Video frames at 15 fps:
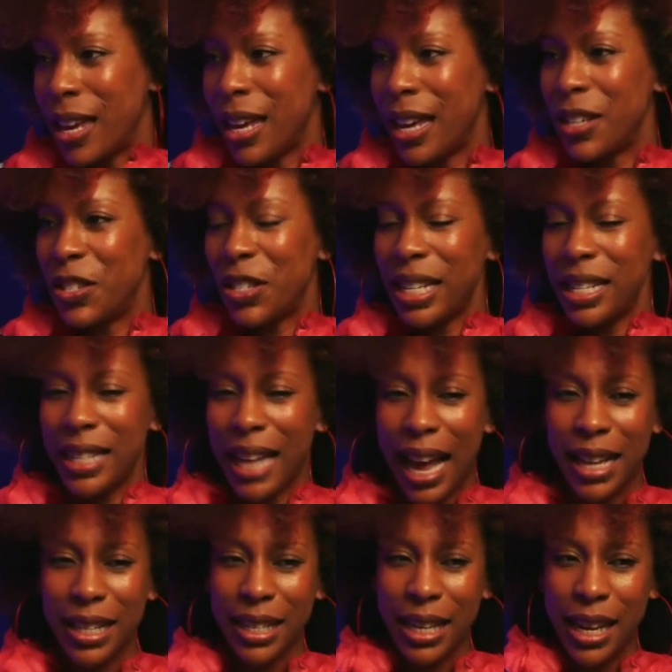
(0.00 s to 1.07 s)
And she's
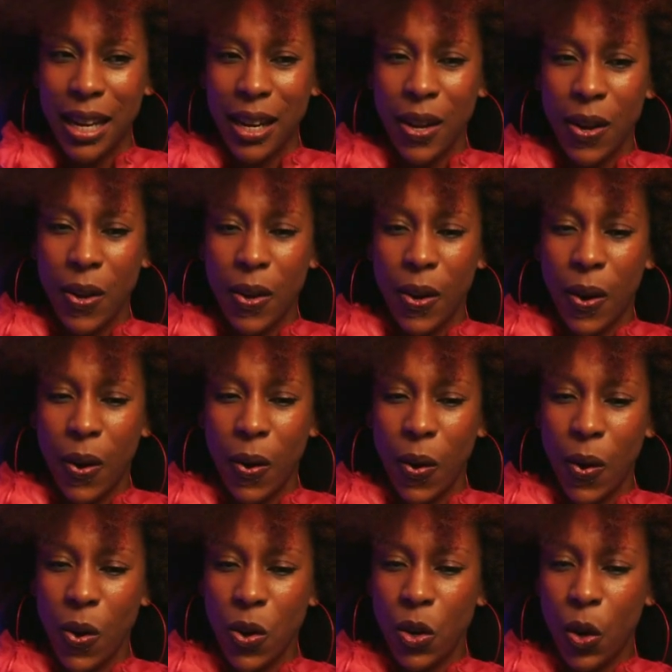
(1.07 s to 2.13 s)
asking
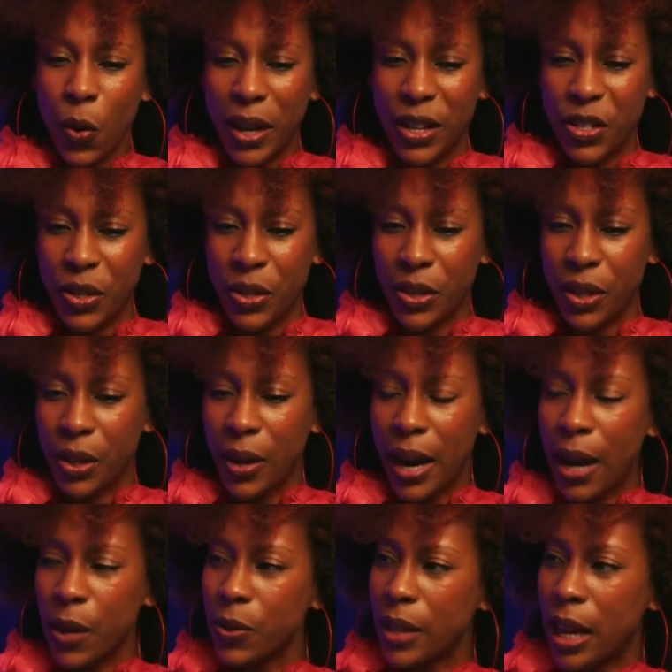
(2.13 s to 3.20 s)
all questions that are
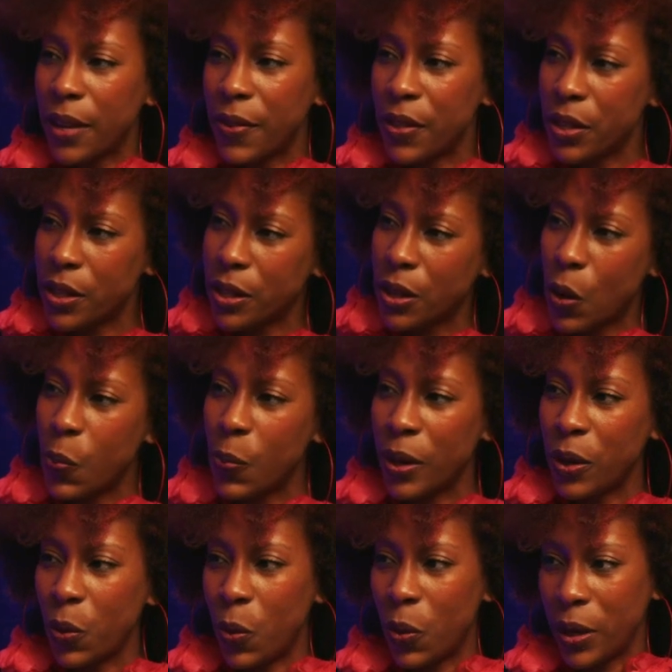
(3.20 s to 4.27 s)
outside of the scope
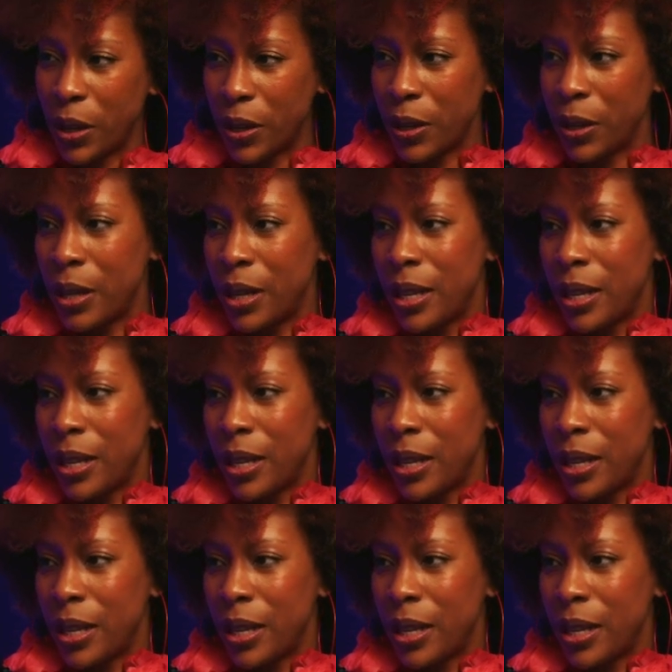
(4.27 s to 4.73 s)
in order